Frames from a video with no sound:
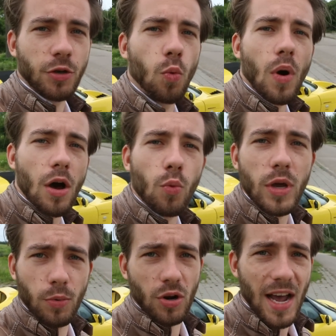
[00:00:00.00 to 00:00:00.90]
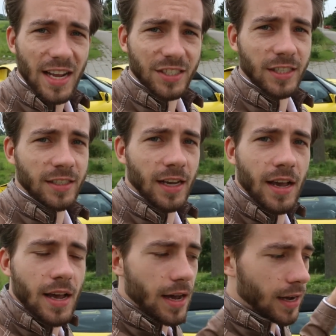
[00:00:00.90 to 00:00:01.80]
So while we were at it,
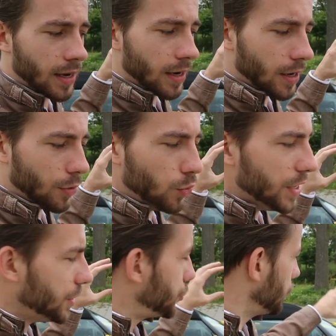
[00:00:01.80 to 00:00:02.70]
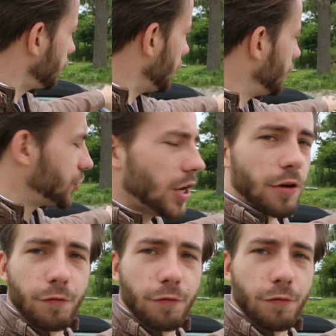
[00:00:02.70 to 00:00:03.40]
we took the entire